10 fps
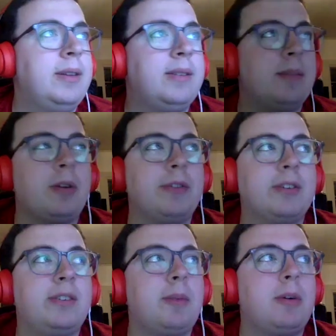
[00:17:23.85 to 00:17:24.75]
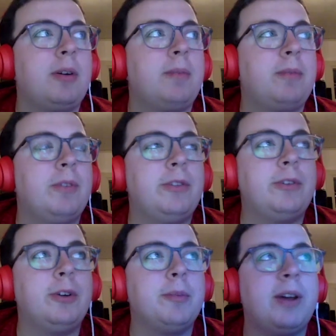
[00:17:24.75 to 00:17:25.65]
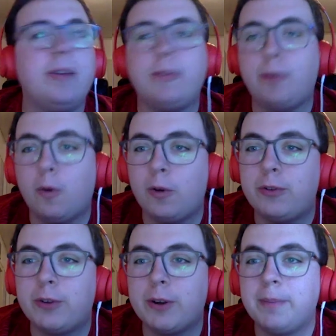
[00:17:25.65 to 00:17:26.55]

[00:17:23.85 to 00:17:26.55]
It's the perfect summer for this group to have a foreign trip